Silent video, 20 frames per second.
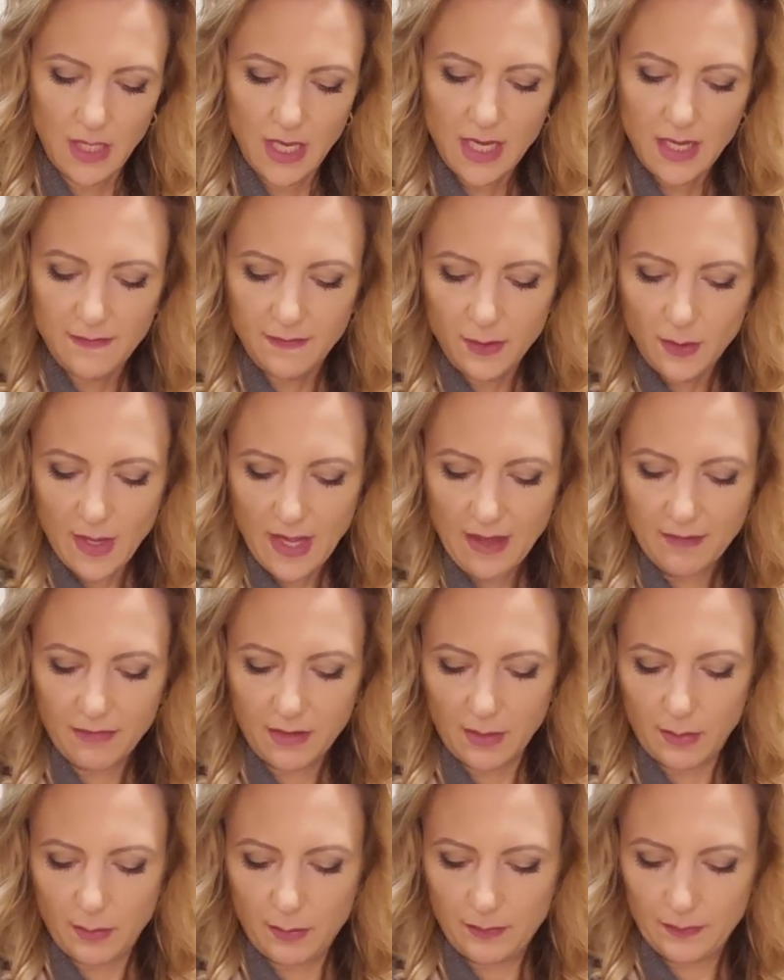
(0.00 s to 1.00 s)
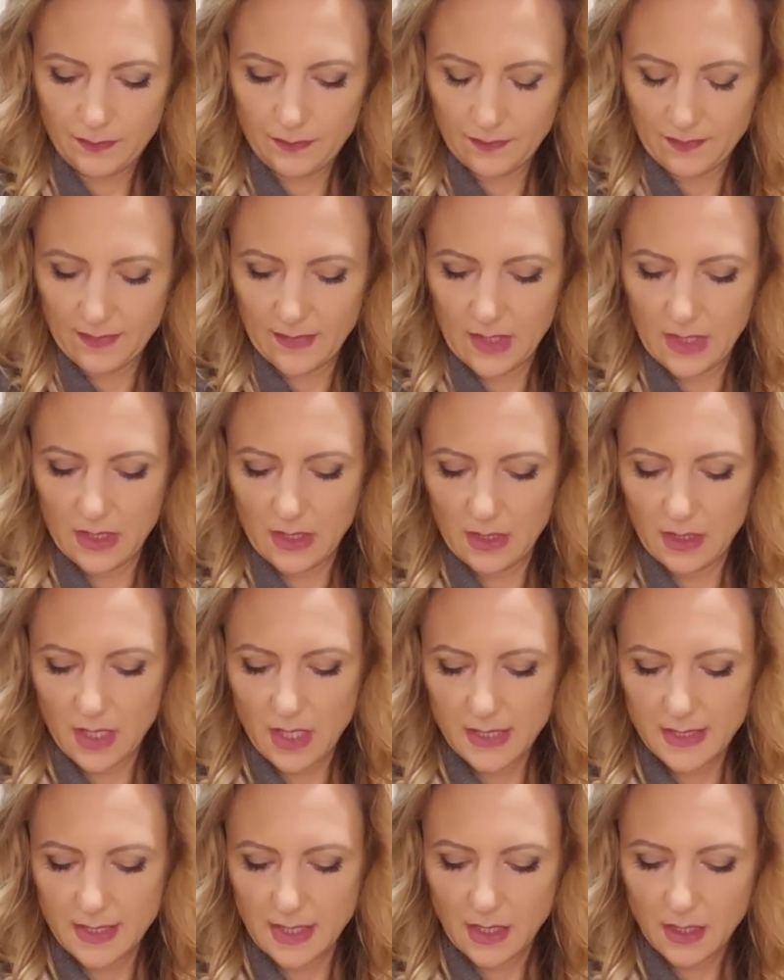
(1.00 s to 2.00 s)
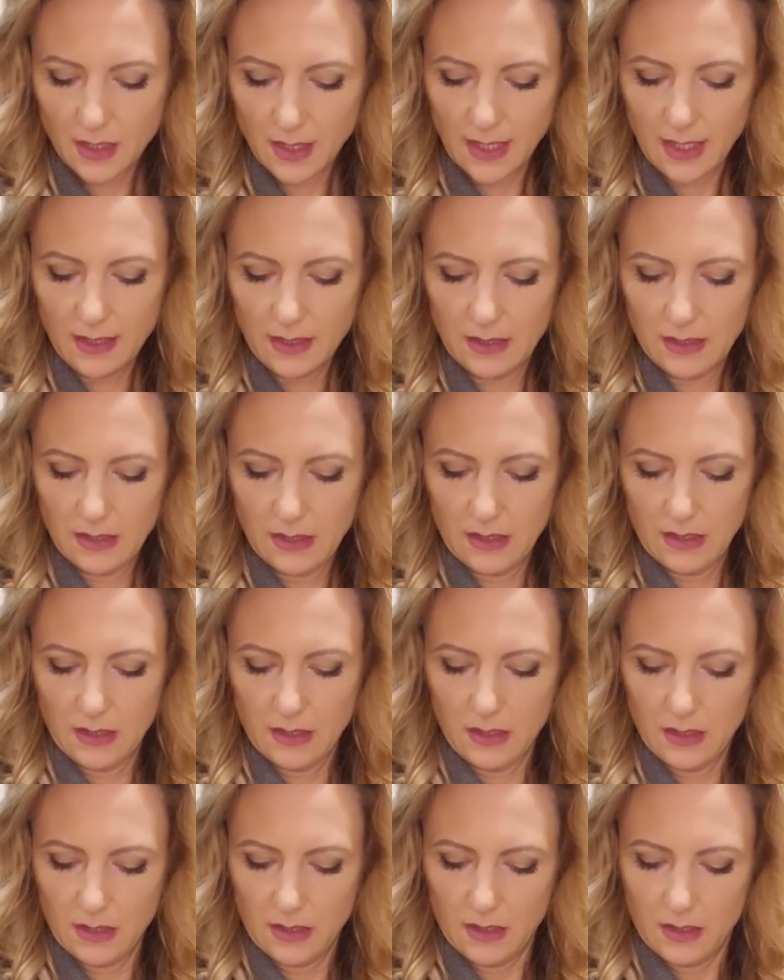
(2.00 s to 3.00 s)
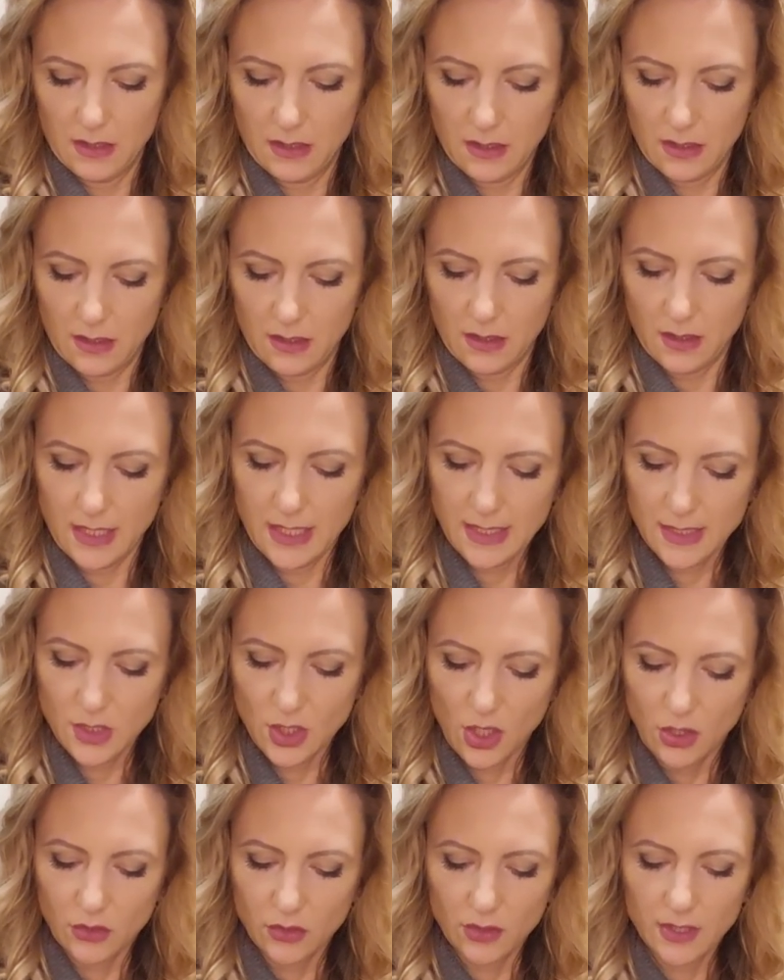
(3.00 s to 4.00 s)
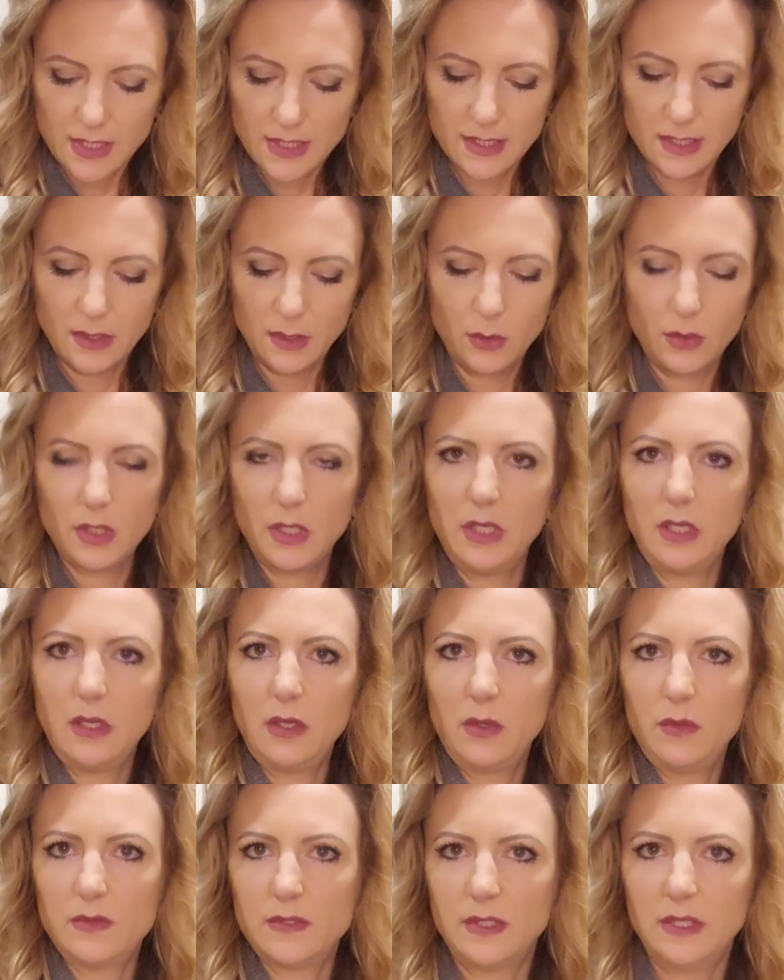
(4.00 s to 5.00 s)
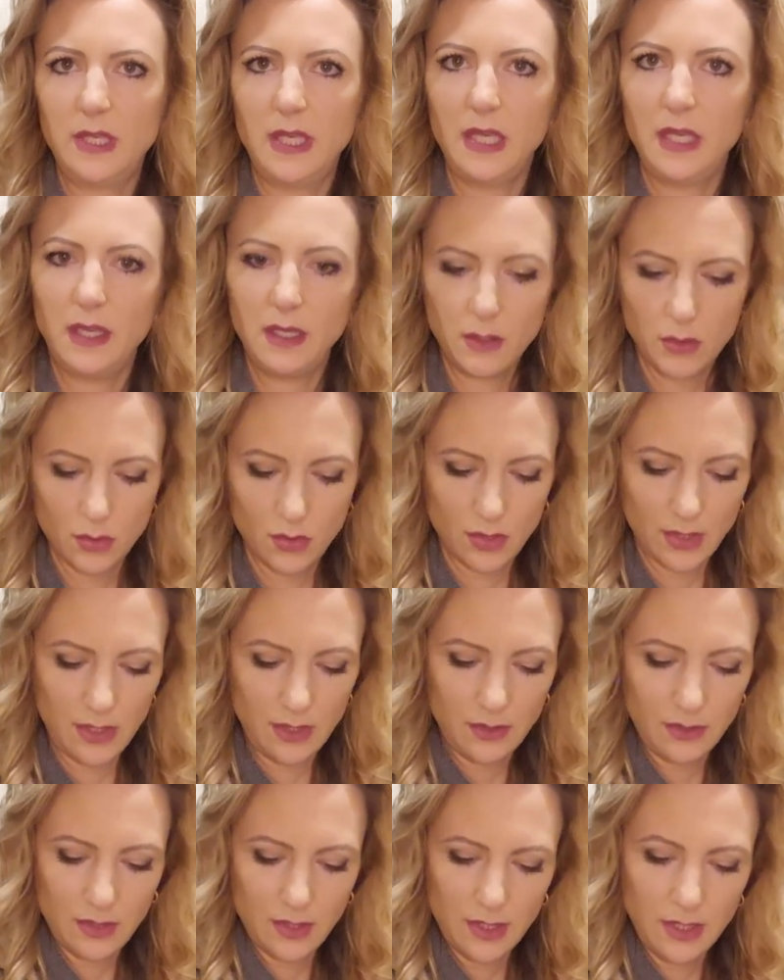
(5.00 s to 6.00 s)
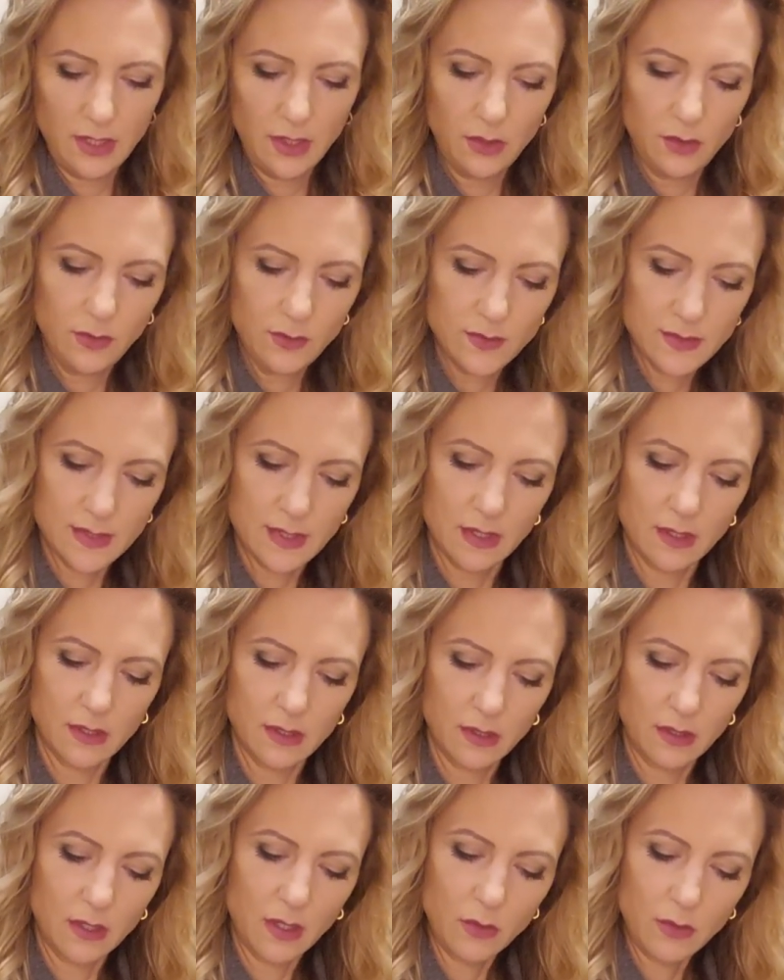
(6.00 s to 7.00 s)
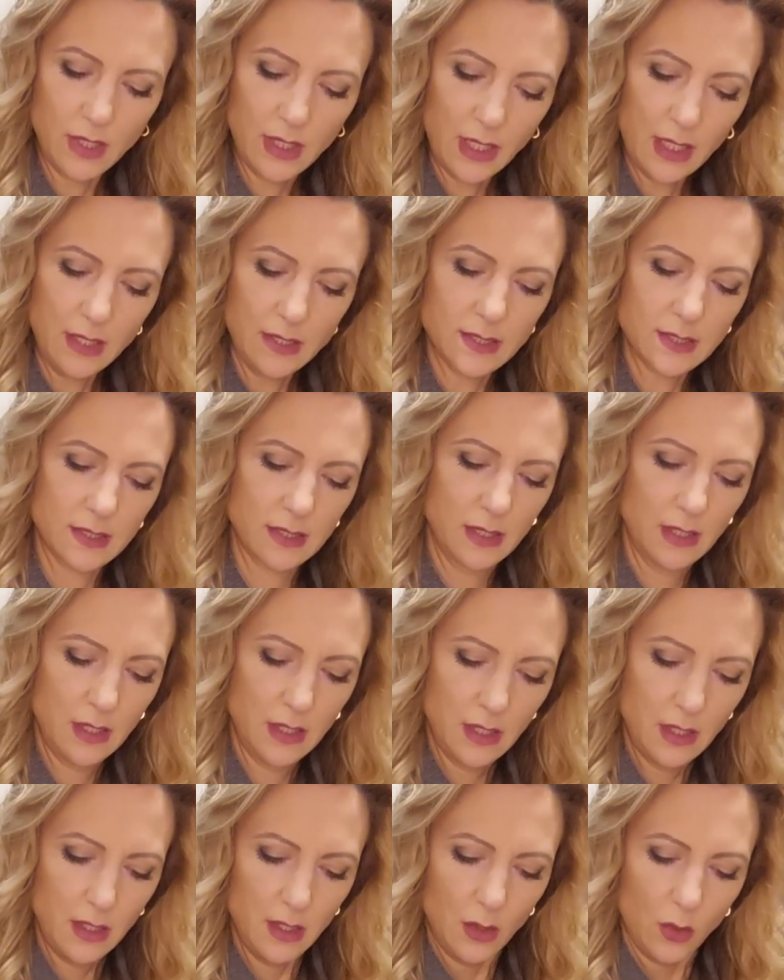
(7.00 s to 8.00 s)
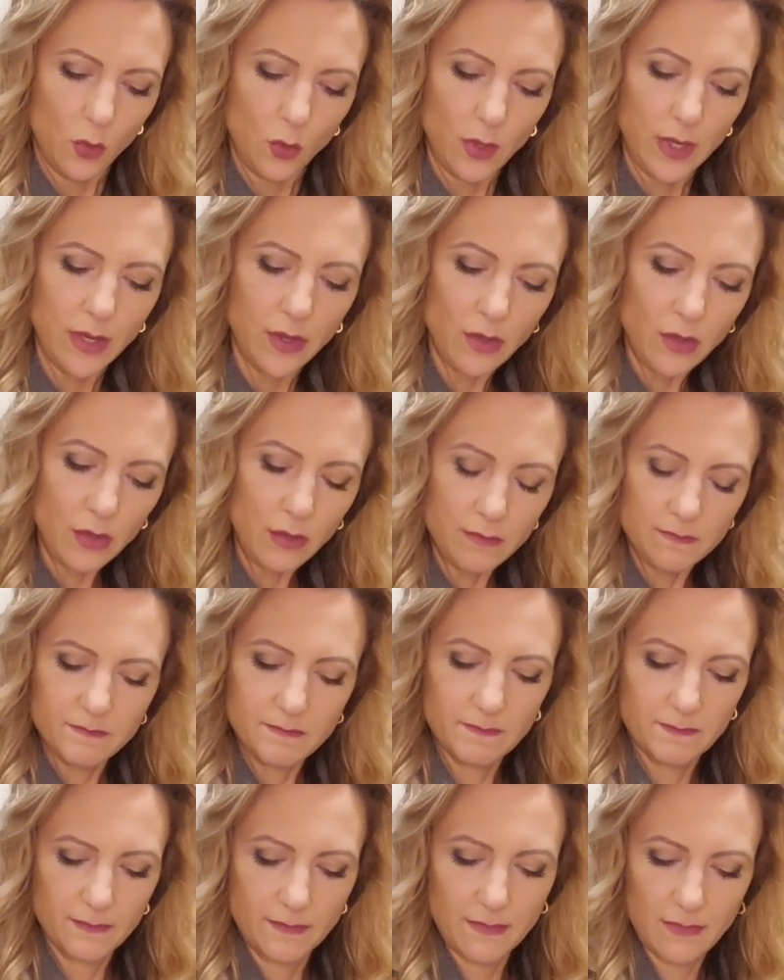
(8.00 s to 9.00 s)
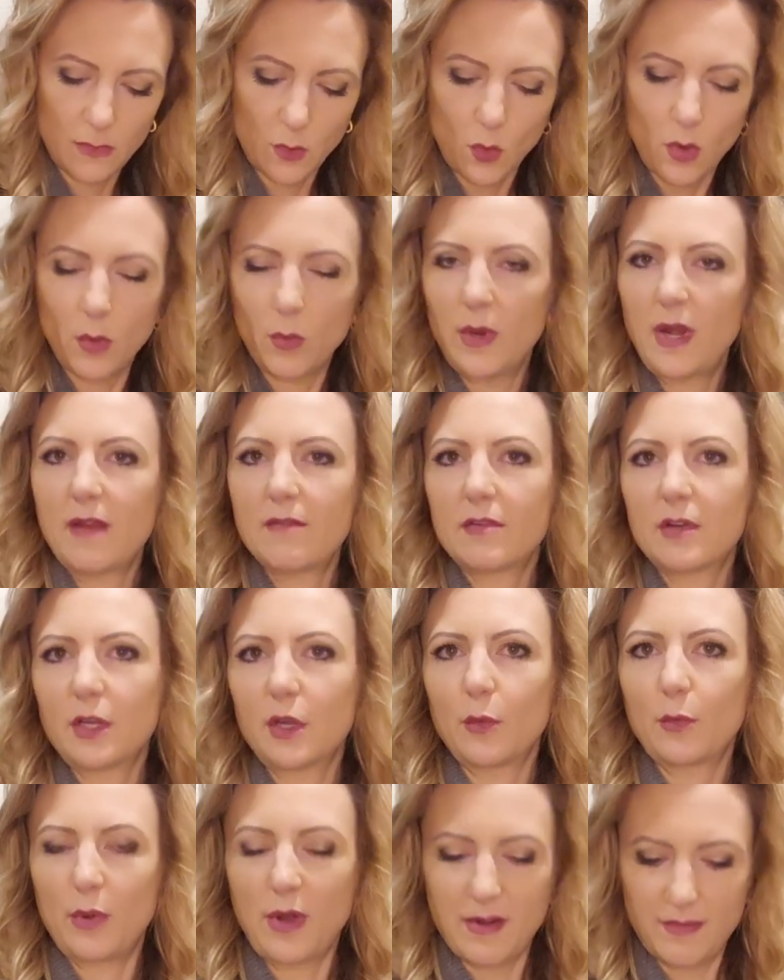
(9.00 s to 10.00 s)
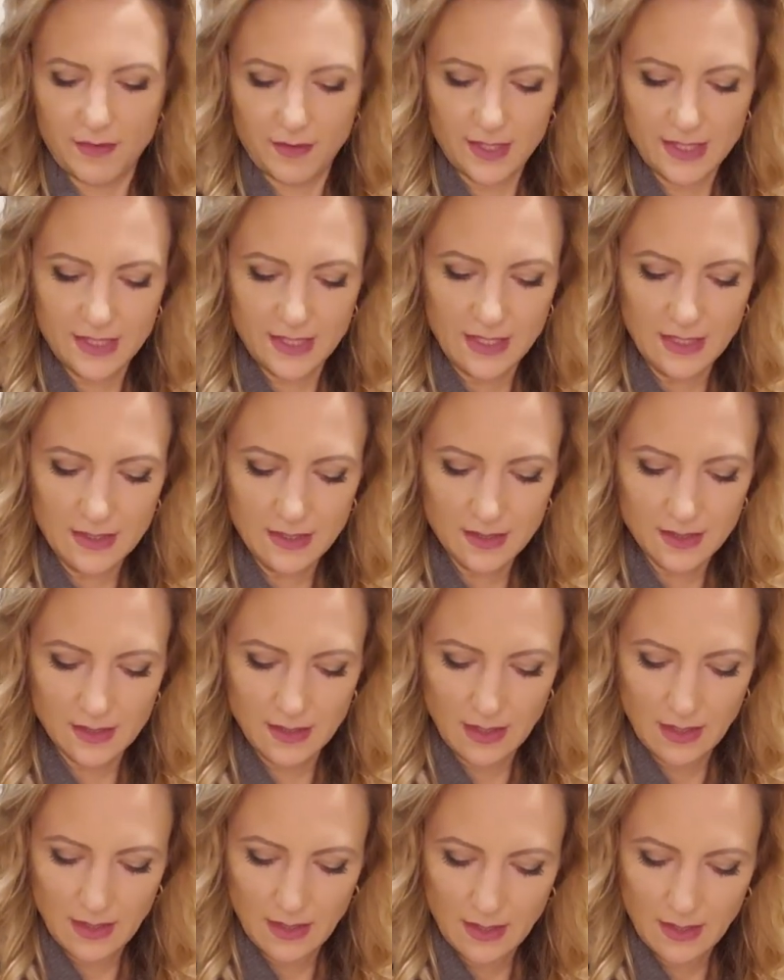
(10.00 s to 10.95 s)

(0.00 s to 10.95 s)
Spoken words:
And if you have a dairy intolerance, you could use ghee, or you could use coconut oil, or whatever your preference is.